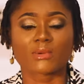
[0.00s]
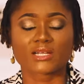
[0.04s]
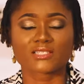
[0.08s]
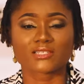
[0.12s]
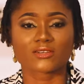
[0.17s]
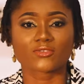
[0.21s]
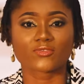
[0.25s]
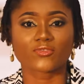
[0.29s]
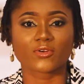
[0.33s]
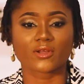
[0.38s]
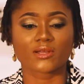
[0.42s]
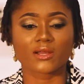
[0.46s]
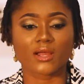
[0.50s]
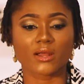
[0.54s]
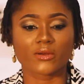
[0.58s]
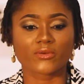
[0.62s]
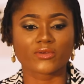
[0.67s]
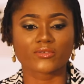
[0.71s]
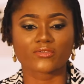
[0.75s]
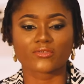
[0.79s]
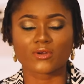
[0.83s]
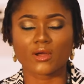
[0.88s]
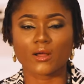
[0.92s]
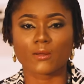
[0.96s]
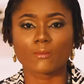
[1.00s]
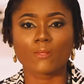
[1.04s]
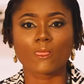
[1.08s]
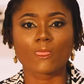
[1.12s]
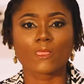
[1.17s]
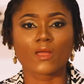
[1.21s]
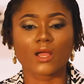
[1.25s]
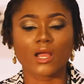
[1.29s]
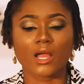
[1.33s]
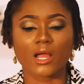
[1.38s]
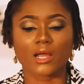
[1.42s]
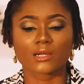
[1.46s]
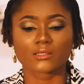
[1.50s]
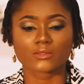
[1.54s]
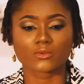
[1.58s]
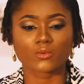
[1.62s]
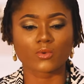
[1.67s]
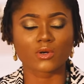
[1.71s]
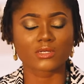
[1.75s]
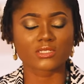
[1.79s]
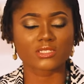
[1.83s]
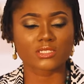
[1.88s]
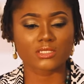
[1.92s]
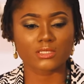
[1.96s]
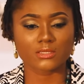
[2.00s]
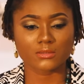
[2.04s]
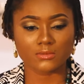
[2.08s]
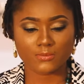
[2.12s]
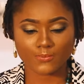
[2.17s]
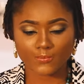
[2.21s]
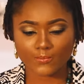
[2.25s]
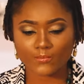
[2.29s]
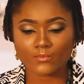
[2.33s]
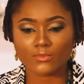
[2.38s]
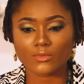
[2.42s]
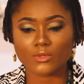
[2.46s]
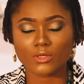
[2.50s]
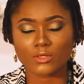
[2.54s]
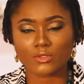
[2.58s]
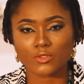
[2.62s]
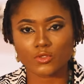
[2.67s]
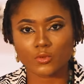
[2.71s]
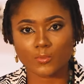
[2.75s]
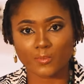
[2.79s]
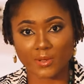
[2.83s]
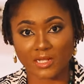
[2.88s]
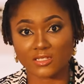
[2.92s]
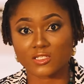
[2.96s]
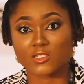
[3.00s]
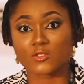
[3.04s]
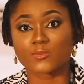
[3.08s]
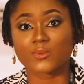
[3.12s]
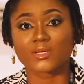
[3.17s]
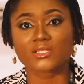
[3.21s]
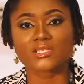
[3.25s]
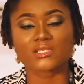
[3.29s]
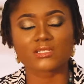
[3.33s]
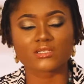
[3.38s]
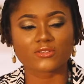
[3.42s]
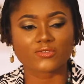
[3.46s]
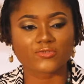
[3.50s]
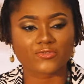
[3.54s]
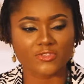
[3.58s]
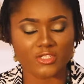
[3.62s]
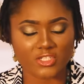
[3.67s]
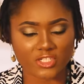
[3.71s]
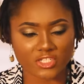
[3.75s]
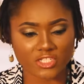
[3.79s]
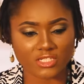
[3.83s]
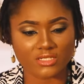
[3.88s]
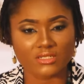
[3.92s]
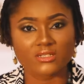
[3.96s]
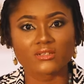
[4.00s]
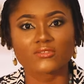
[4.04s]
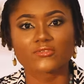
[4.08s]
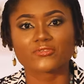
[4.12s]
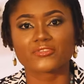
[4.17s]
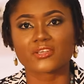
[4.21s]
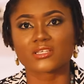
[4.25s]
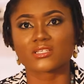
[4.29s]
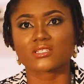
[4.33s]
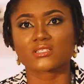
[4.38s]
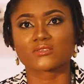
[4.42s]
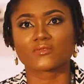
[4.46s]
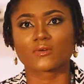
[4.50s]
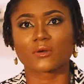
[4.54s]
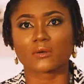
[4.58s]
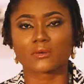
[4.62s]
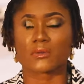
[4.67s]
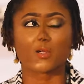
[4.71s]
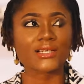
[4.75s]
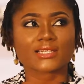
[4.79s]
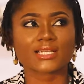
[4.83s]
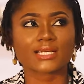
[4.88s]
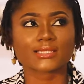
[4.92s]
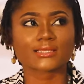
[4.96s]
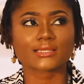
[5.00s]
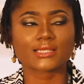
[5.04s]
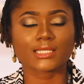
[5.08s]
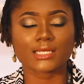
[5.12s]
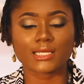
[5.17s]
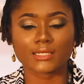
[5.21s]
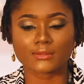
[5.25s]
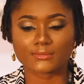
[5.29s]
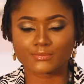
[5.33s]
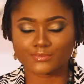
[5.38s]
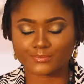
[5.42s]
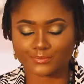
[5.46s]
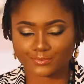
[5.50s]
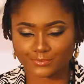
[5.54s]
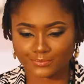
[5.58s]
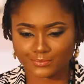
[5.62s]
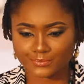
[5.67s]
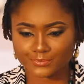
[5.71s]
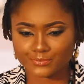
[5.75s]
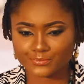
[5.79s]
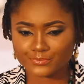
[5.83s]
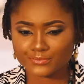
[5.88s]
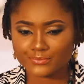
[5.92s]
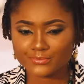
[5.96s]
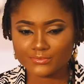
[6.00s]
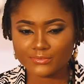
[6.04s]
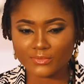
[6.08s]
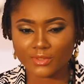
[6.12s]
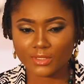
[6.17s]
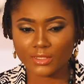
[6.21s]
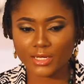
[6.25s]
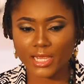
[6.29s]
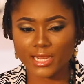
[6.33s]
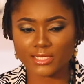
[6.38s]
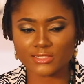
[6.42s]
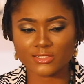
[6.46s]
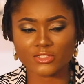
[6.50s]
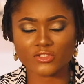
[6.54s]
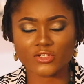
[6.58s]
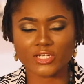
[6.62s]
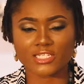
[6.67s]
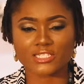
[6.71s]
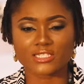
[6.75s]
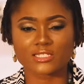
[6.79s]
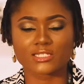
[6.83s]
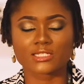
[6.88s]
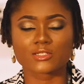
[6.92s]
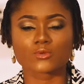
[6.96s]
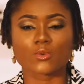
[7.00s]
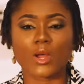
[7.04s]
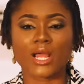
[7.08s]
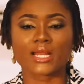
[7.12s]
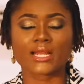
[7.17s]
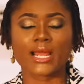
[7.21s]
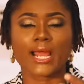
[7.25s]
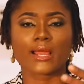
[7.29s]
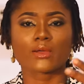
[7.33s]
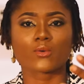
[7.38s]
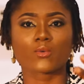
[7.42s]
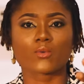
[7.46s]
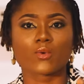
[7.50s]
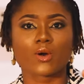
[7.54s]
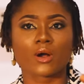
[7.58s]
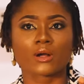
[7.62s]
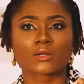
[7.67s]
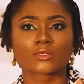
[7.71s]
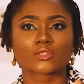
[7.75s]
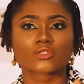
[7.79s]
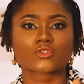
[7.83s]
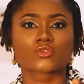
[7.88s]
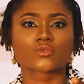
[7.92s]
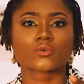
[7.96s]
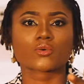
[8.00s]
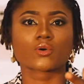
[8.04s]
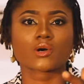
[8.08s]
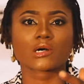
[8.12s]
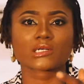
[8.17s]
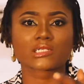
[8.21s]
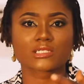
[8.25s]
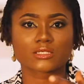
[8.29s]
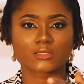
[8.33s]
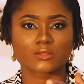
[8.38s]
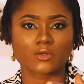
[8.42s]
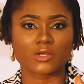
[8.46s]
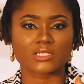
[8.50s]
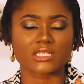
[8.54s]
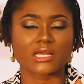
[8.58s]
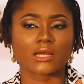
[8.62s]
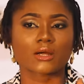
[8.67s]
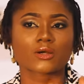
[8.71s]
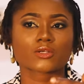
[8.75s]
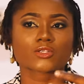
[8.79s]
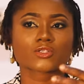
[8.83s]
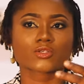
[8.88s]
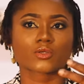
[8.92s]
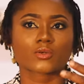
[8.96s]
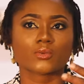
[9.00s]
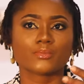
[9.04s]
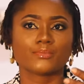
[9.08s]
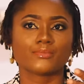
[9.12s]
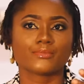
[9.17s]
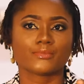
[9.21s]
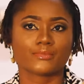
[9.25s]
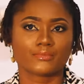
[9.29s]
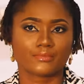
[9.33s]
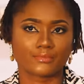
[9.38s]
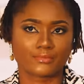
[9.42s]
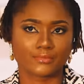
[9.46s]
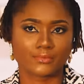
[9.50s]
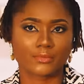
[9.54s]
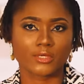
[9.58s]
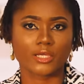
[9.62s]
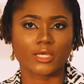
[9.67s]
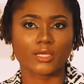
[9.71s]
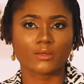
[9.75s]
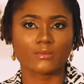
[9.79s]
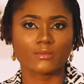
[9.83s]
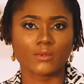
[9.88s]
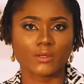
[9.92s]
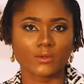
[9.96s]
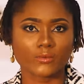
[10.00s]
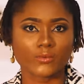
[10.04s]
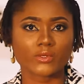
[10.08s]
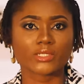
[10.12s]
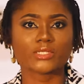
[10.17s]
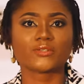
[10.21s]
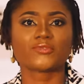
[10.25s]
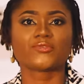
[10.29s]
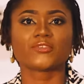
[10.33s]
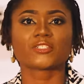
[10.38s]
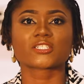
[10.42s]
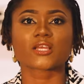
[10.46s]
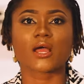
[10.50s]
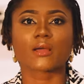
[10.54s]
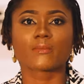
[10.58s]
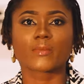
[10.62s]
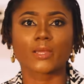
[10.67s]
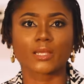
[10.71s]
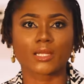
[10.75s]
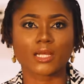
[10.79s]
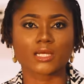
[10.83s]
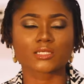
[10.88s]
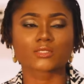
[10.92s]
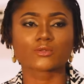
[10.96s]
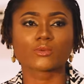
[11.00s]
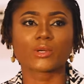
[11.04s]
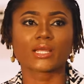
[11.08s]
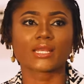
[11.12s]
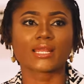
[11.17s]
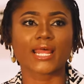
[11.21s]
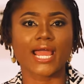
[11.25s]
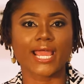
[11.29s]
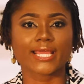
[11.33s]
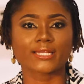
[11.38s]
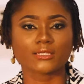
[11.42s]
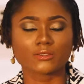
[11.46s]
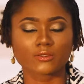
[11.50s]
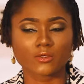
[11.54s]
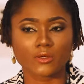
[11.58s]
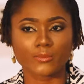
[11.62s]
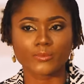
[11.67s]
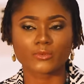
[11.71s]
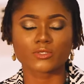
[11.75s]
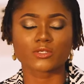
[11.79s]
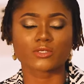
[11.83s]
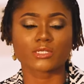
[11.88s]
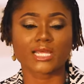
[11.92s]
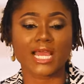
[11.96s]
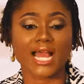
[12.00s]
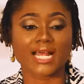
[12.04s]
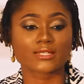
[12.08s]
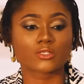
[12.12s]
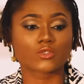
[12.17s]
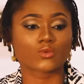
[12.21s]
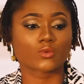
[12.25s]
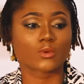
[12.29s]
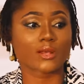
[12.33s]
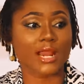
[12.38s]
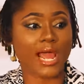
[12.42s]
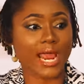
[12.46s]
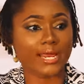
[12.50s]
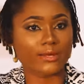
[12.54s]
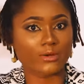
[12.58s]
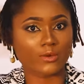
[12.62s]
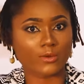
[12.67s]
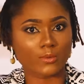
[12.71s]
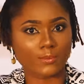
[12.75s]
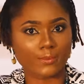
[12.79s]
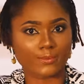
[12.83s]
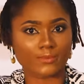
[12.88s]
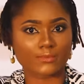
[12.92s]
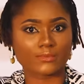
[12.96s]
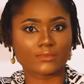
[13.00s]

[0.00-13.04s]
Matan Fada River and wanting to participate in the fishing festival. Another thing that is interesting is when I walked towards, because I also came in with the fishermen as we were lining up, so they had to line up,